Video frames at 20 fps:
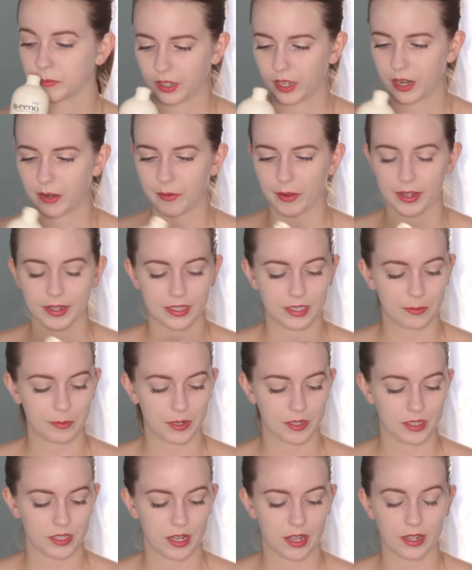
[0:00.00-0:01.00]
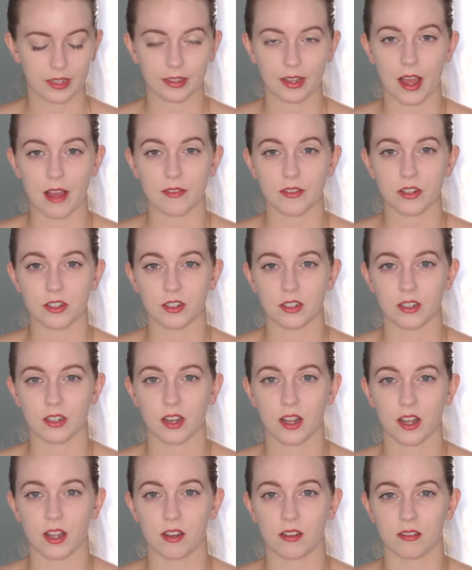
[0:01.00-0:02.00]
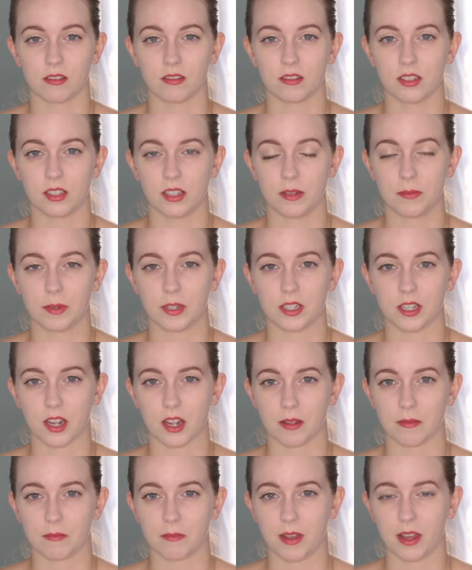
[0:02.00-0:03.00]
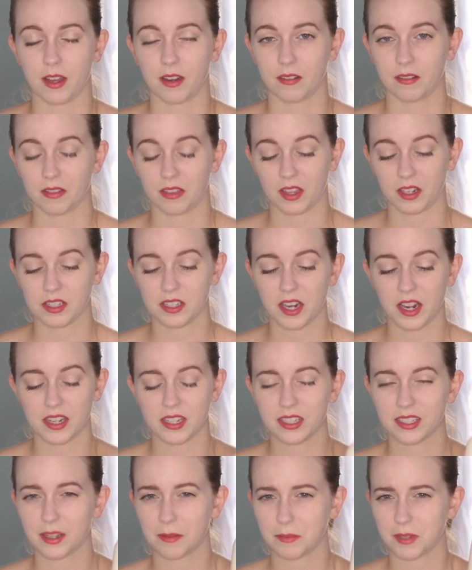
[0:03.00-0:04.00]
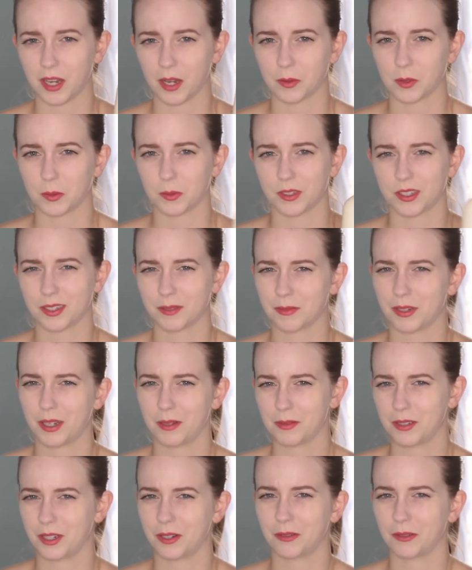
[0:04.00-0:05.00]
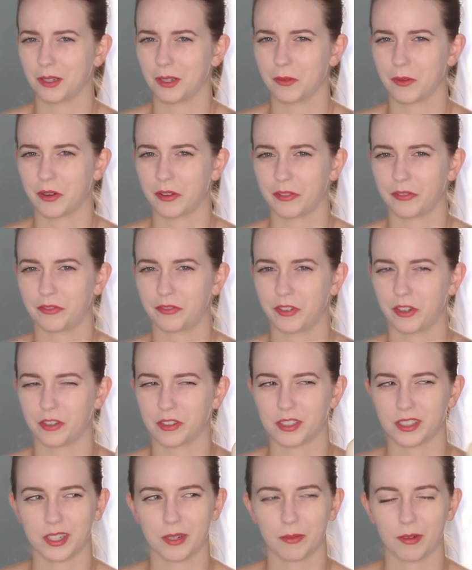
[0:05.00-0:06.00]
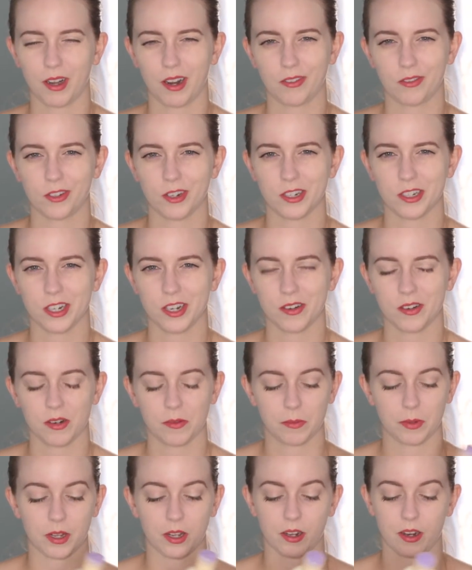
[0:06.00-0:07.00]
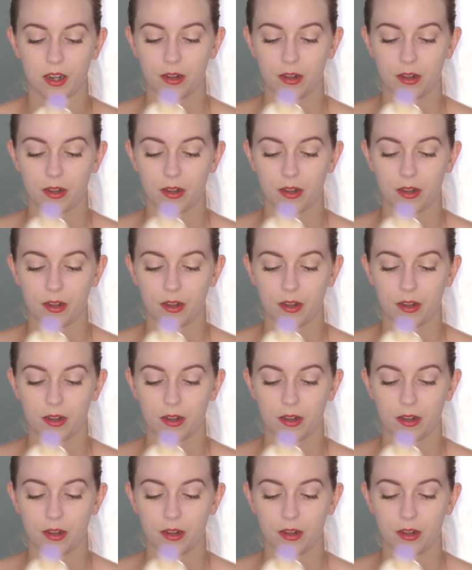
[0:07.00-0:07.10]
Anyway, it smells like lavender and sleepy time, and that's nice sometimes, but sometimes I don't really want to fall asleep right after I shower. But